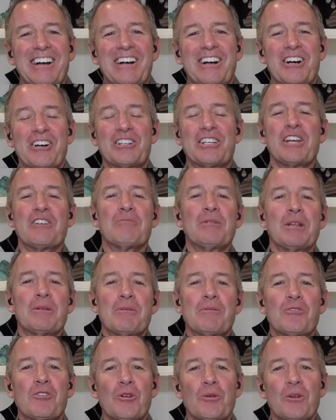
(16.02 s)
Okay, everybody,
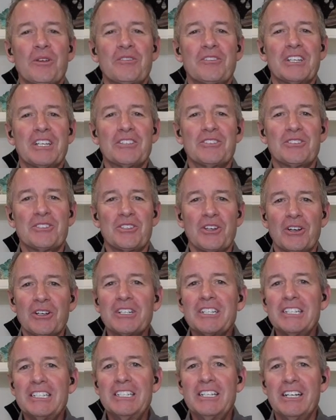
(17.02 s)
before we even get
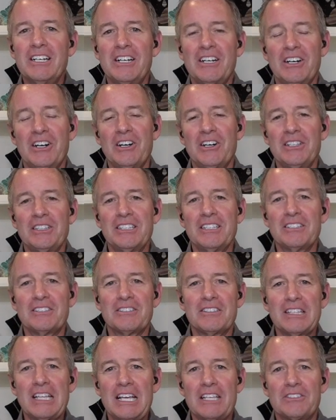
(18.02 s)
started on
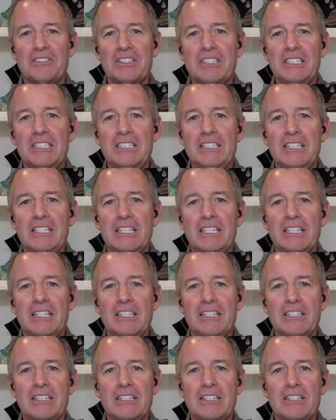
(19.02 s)
this lesson, it
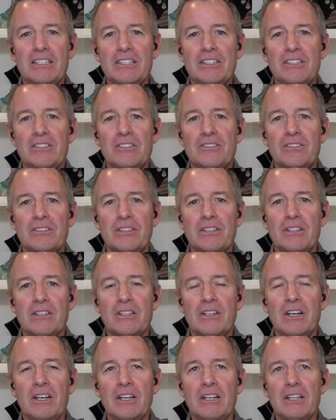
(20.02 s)
is
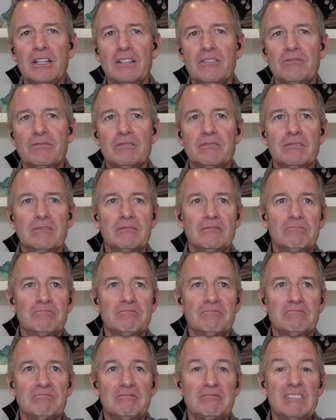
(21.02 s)

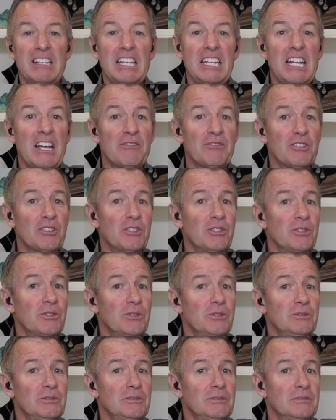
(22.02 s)
late
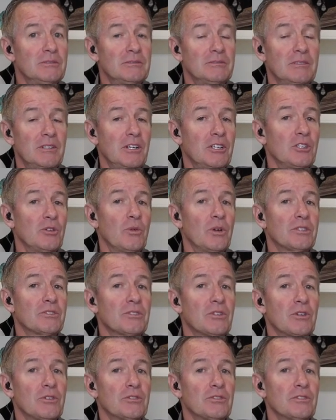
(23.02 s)
afternoon on the west
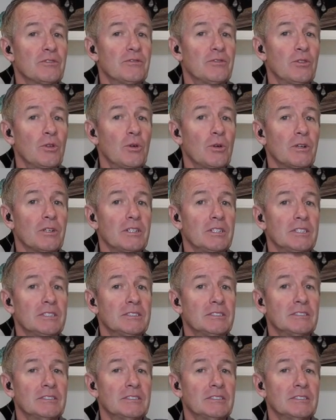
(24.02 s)
coast of Florida